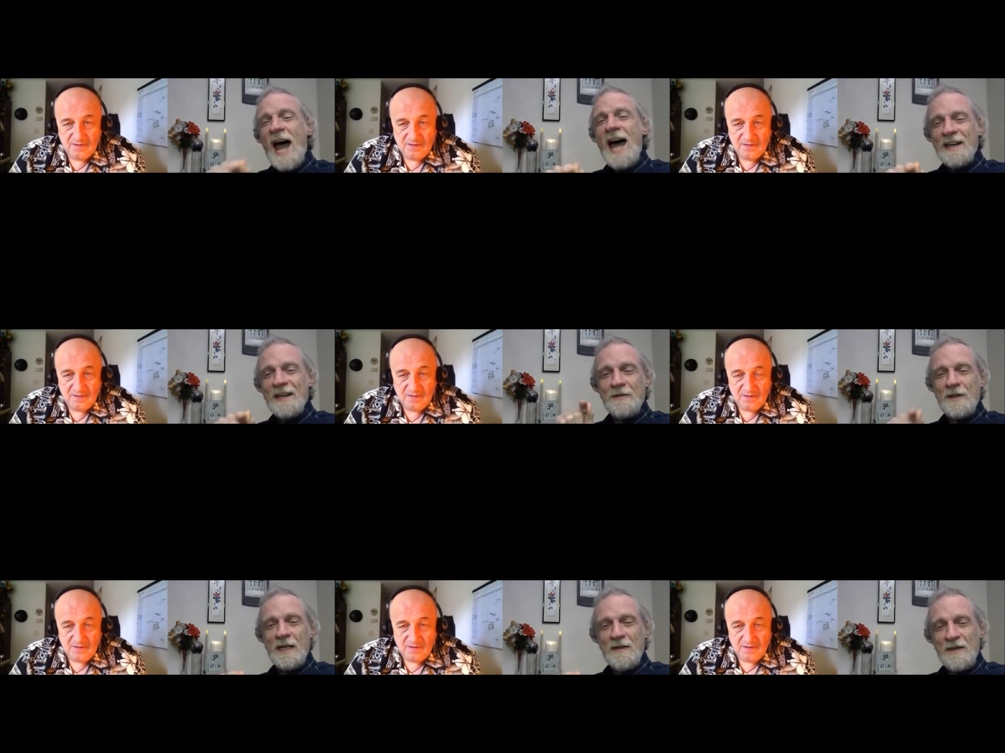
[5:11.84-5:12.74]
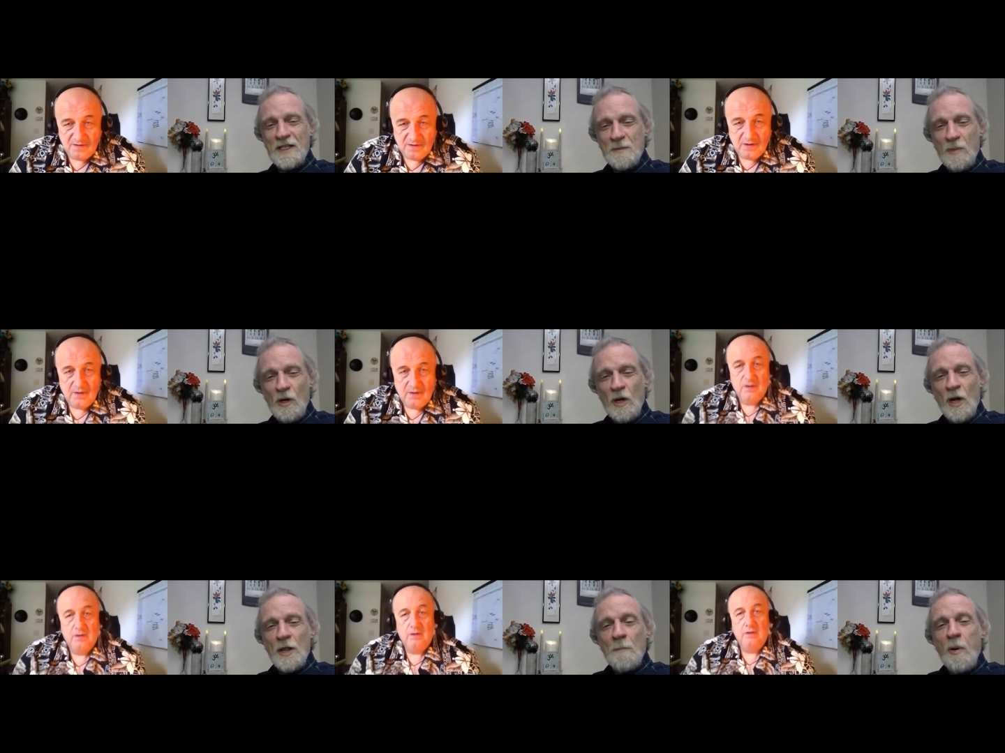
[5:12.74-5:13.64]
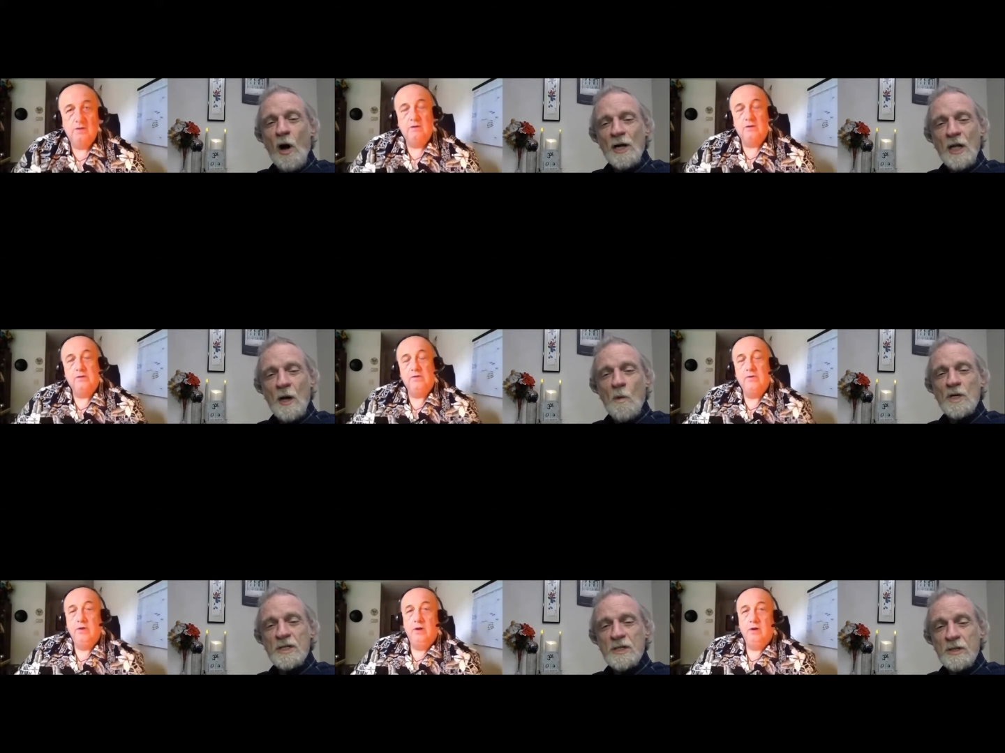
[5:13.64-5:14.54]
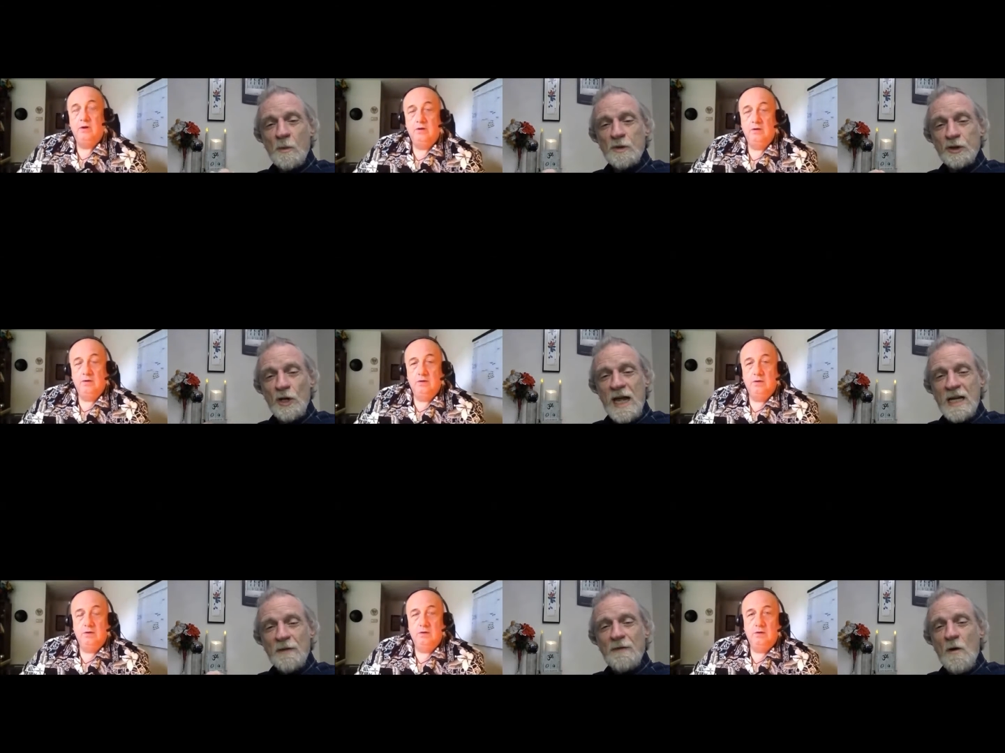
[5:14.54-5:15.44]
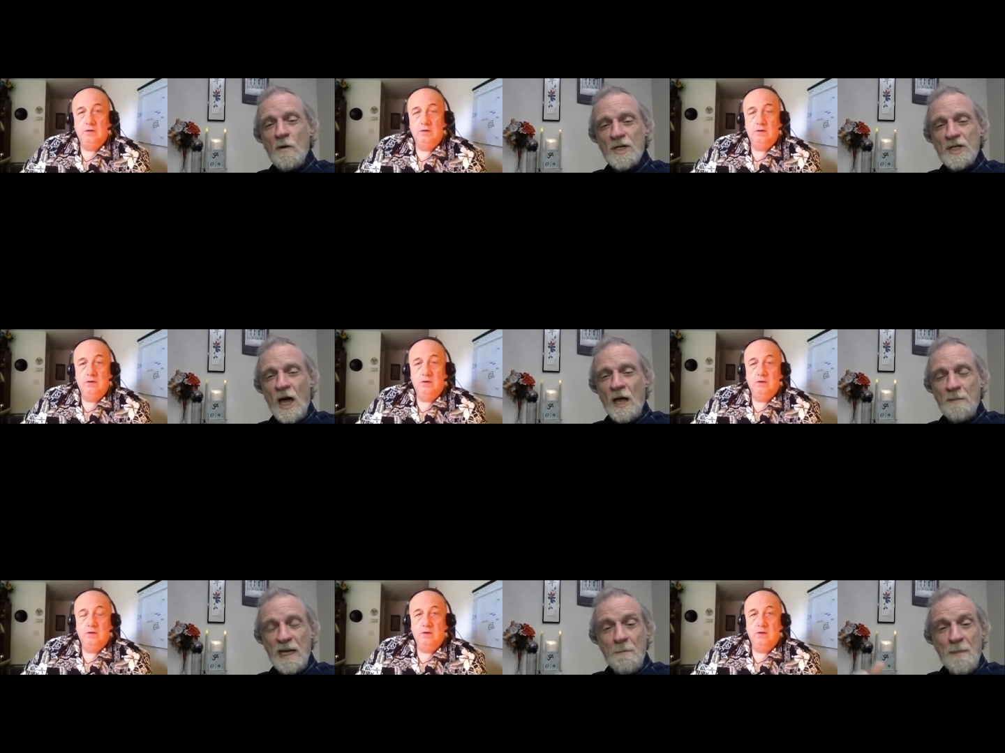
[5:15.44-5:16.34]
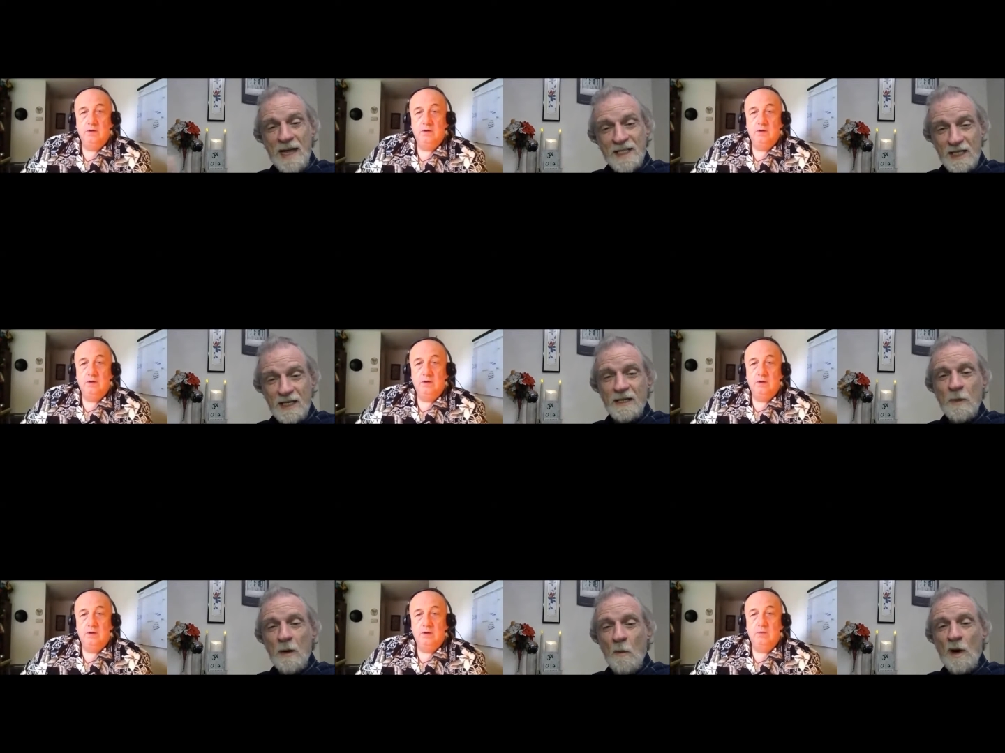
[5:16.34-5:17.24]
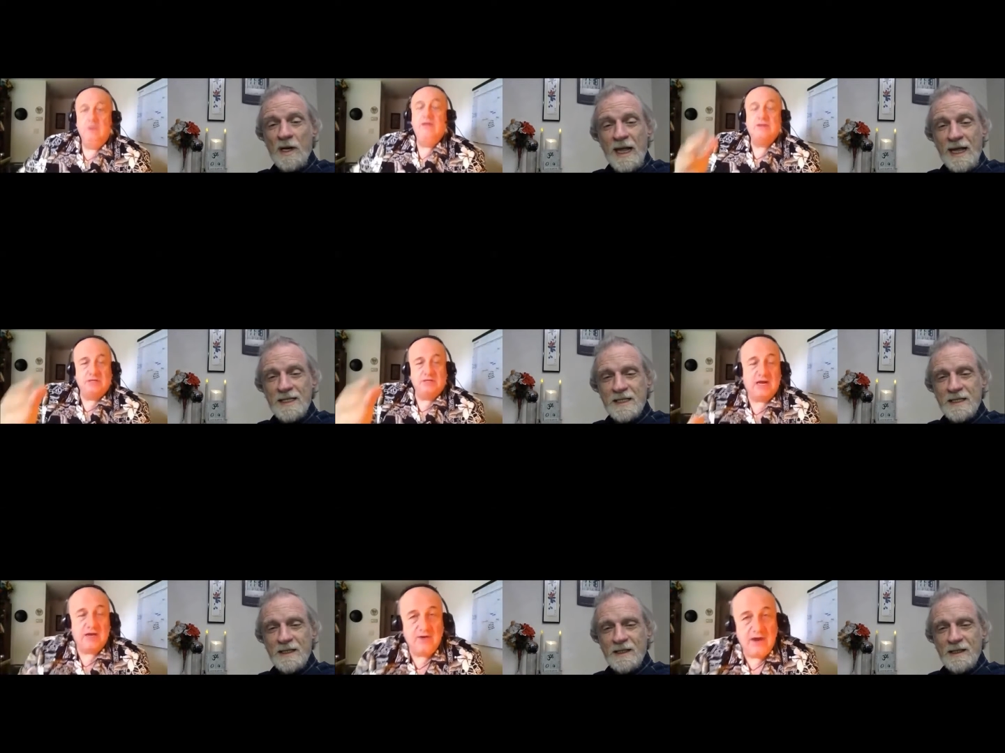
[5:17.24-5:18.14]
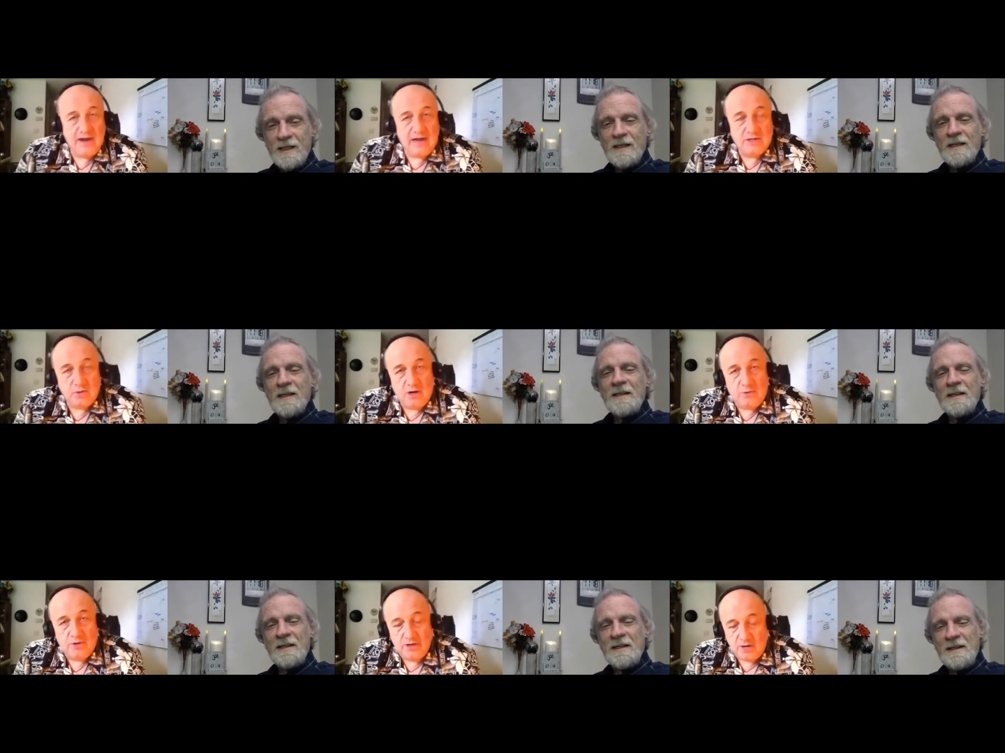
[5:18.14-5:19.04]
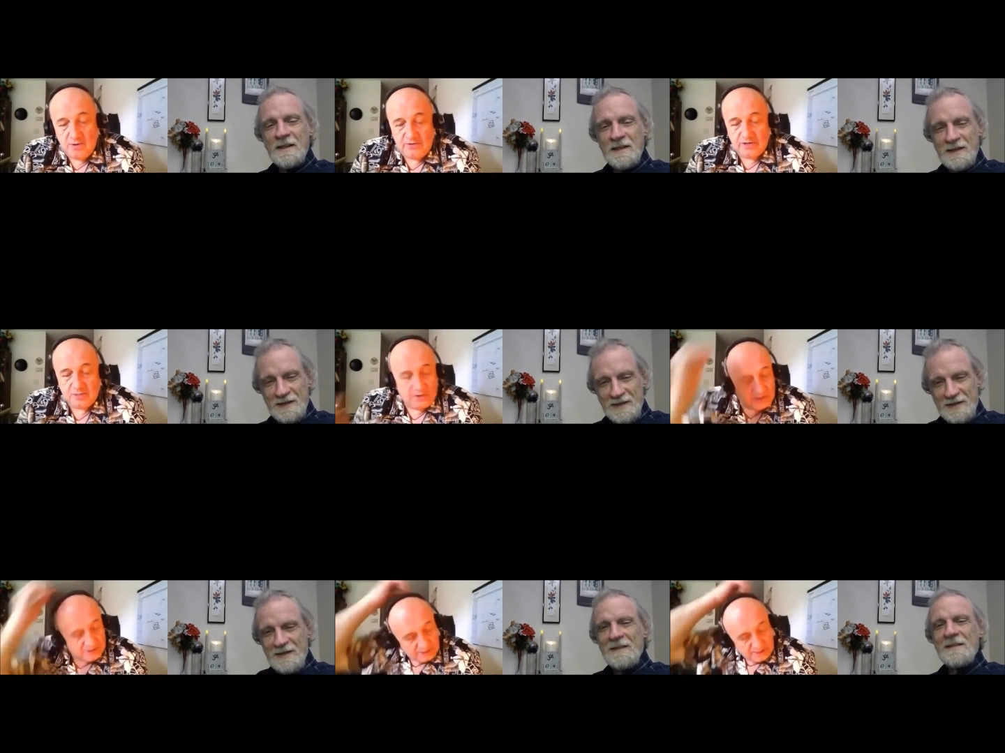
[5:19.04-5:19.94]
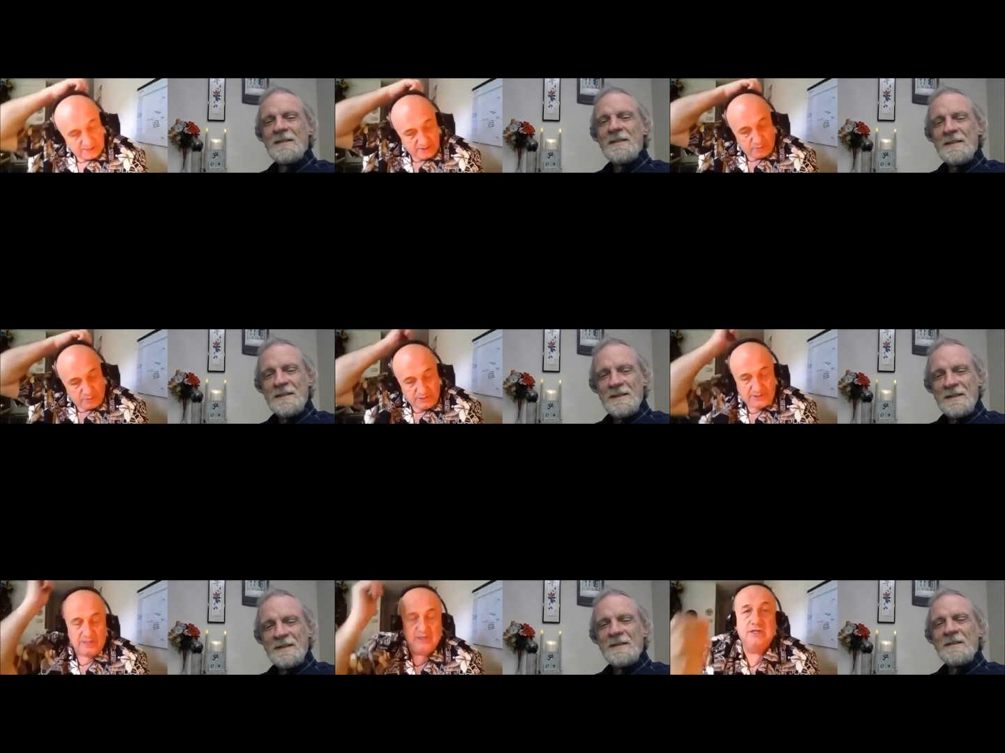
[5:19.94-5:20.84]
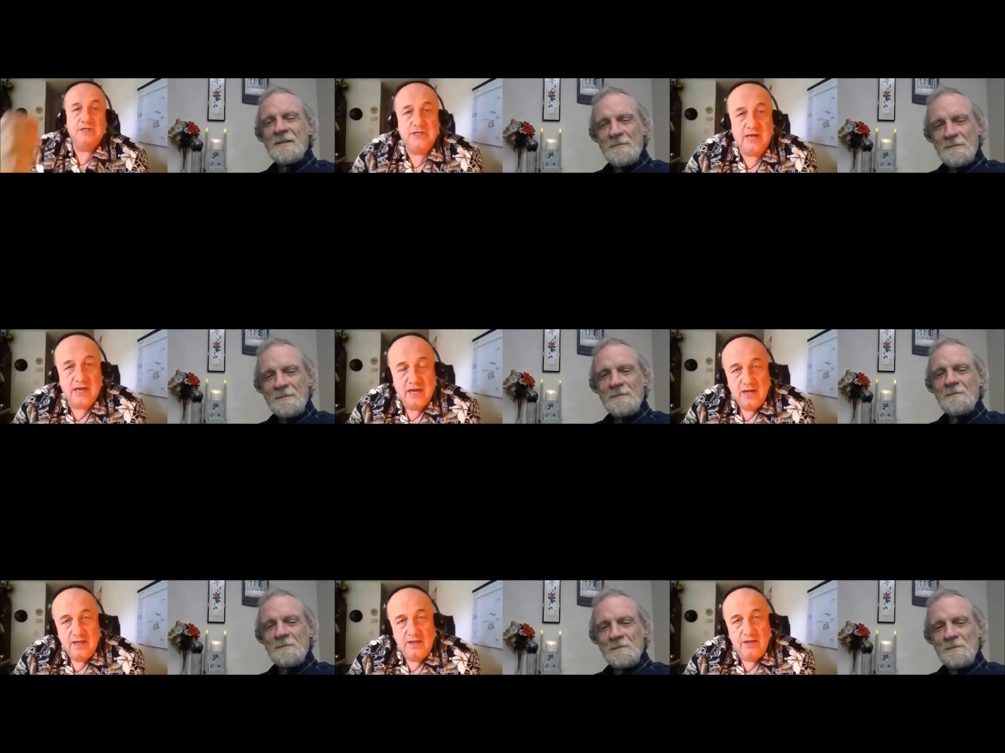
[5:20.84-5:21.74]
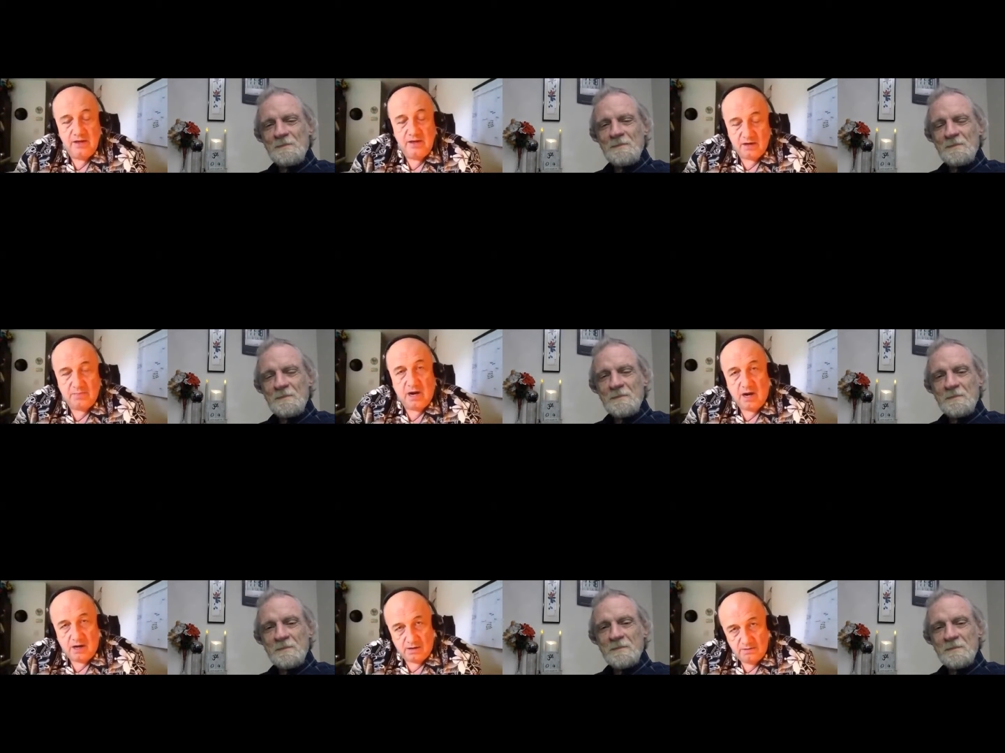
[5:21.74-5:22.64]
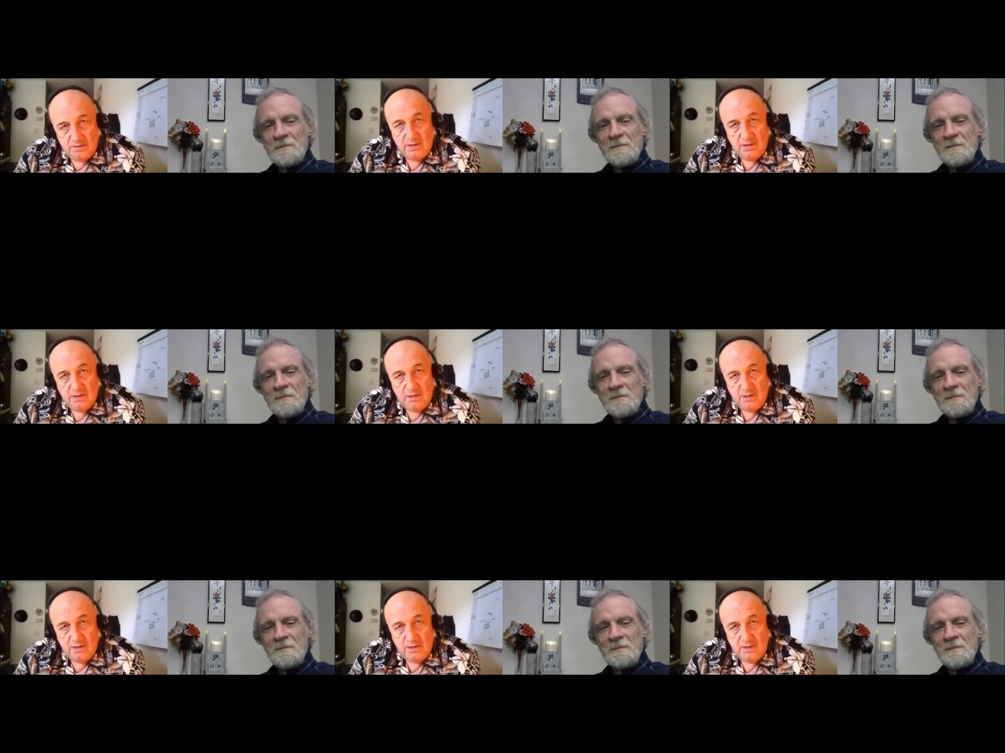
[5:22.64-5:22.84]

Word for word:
Speaker 1: dot of the invisible, the part that we're trained to focus on, be it medicine and, and well,
Speaker 2: that's exactly right, and that's where I want to go with this because the point is is that the cabal.